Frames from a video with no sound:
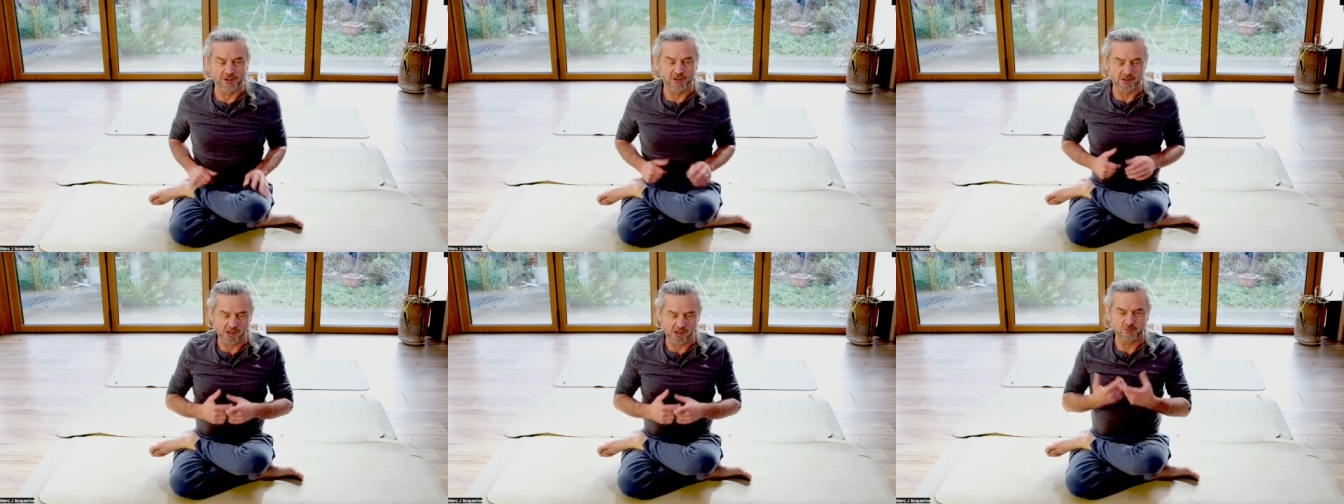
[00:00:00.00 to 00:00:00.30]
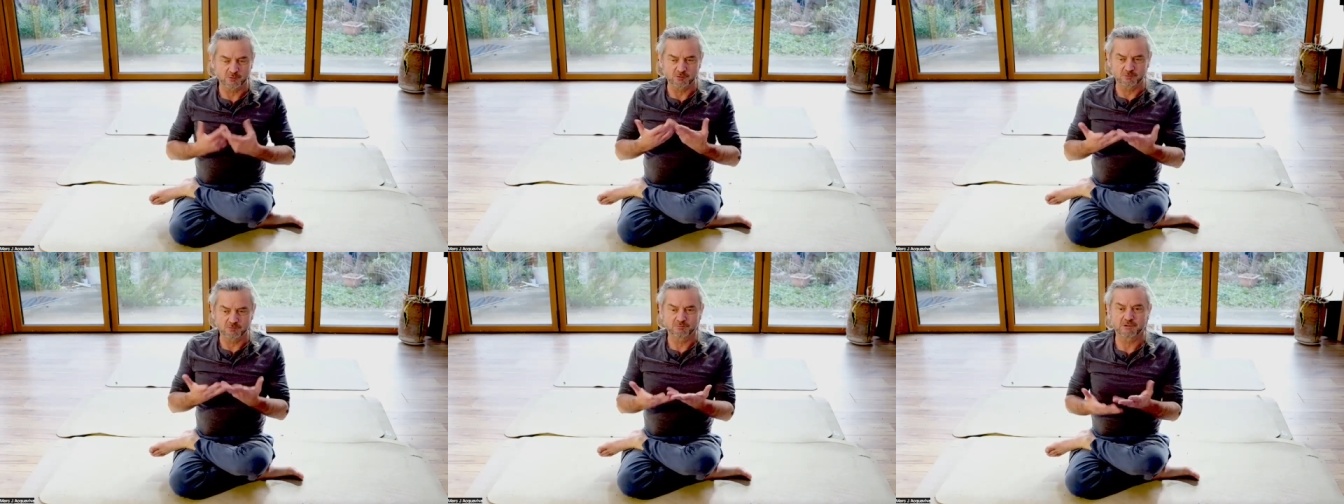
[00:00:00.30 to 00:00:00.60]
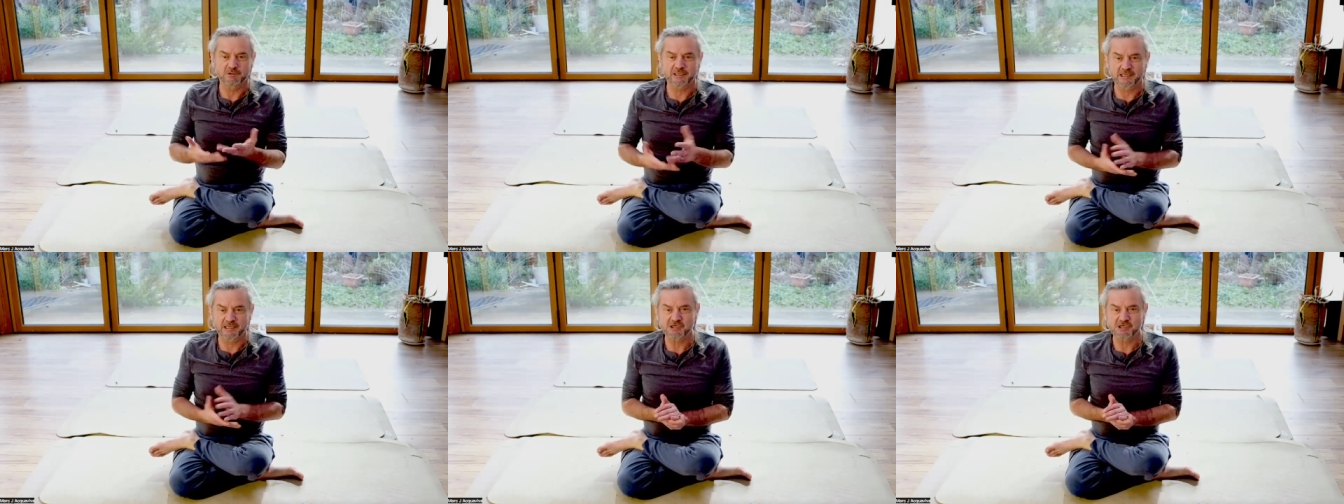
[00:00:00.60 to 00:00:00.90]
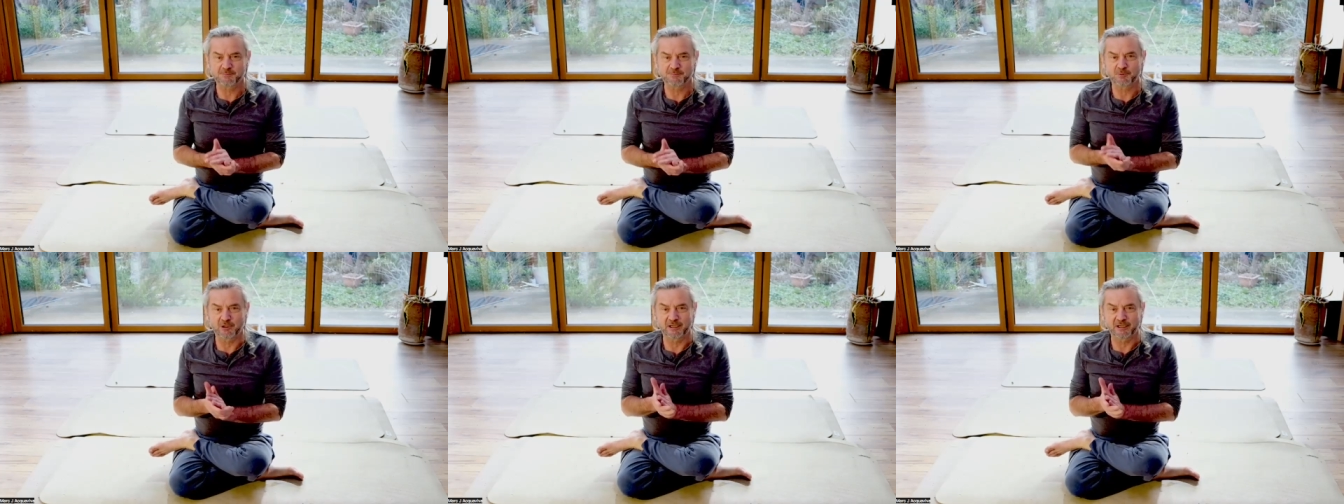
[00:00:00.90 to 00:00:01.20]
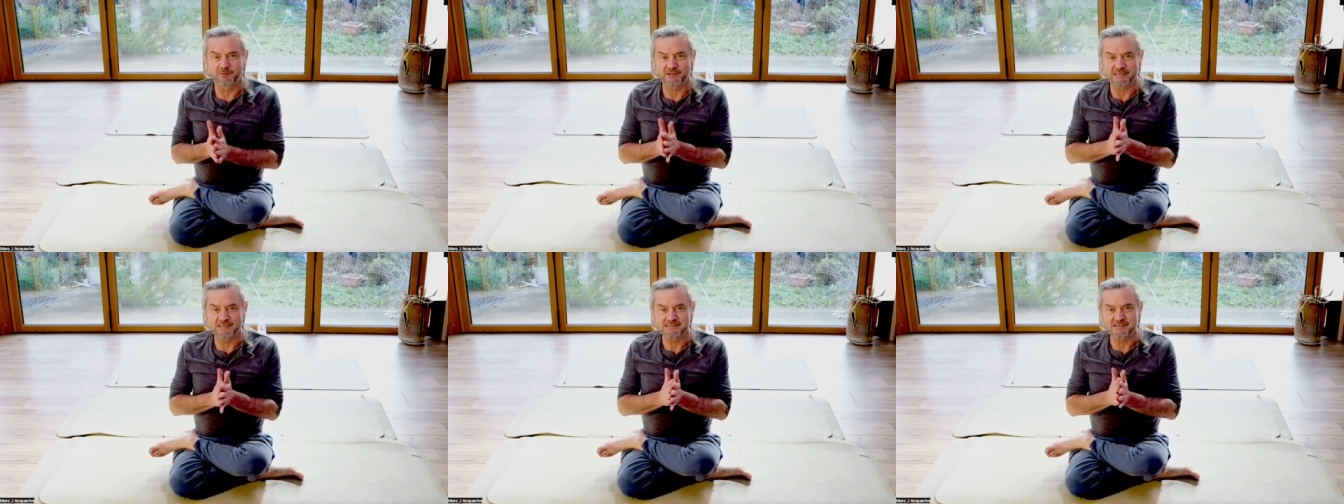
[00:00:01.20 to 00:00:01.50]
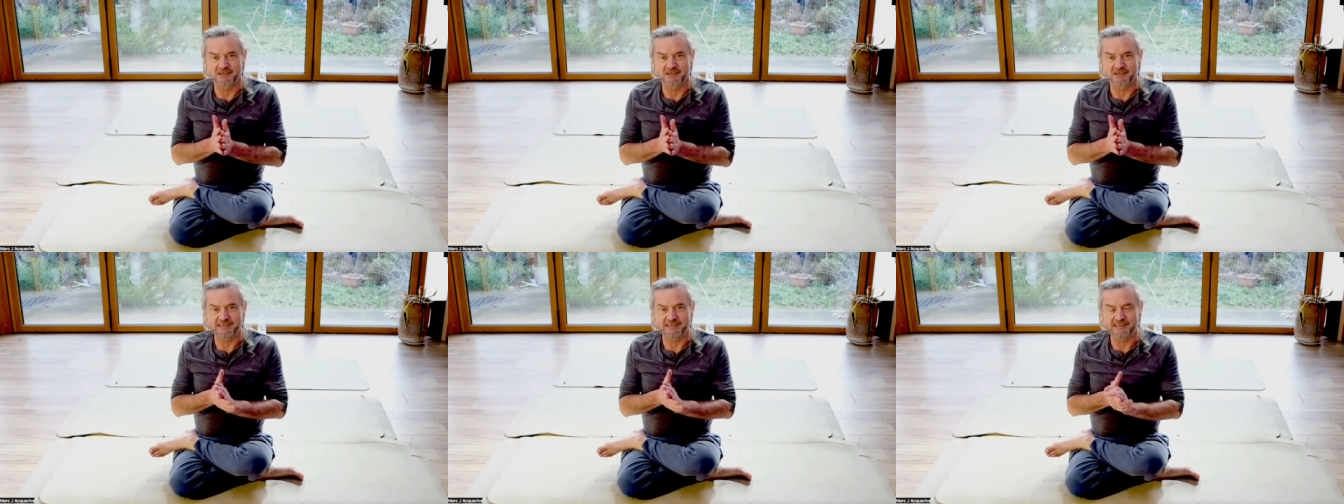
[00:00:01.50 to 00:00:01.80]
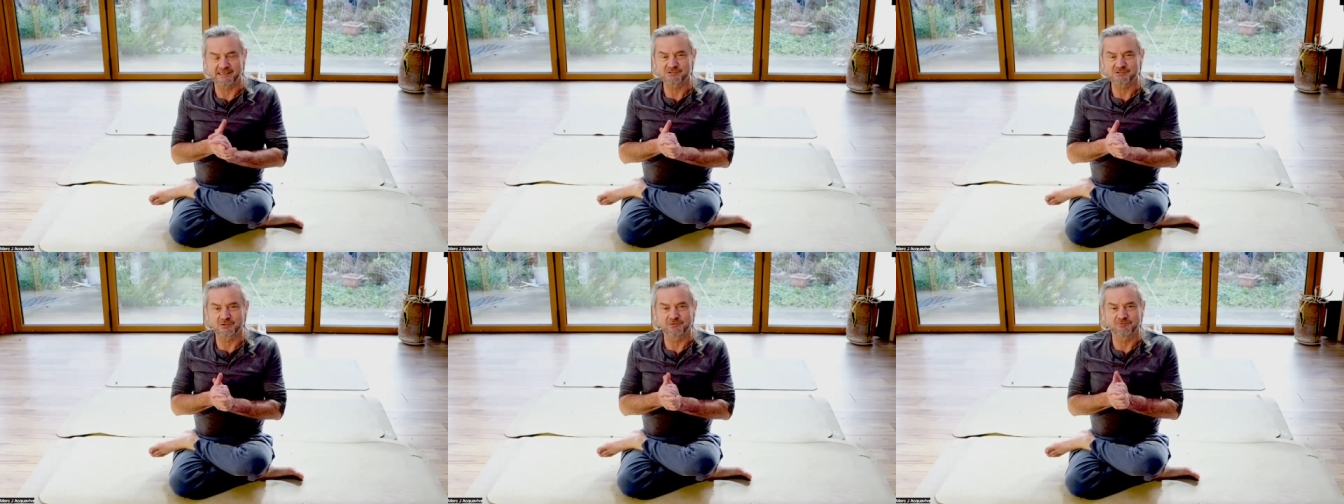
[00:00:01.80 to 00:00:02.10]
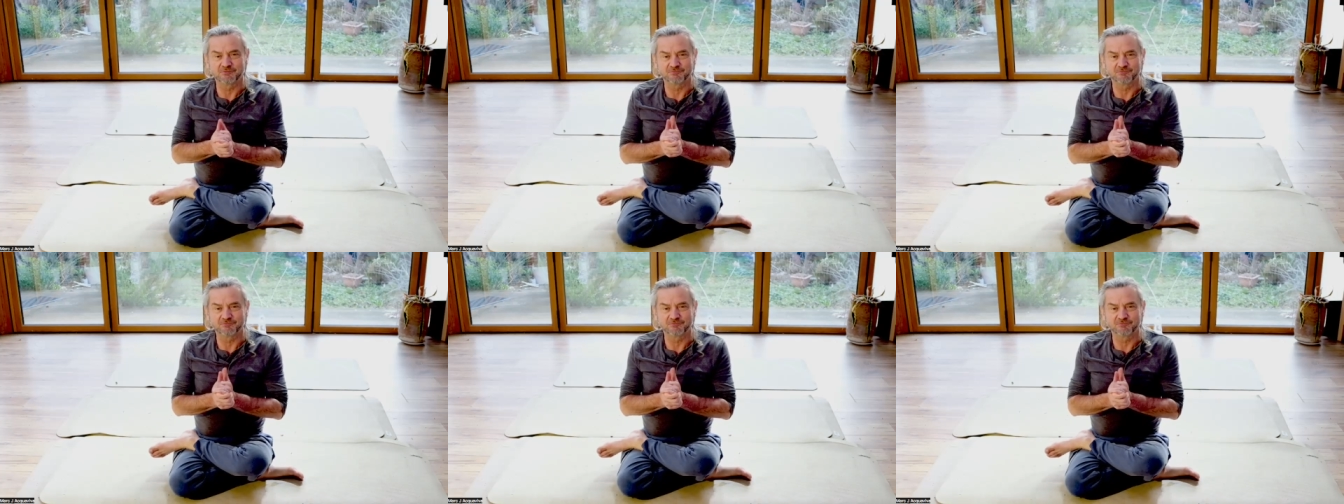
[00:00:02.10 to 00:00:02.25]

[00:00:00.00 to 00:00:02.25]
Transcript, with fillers: I will occasionally put out these ideas on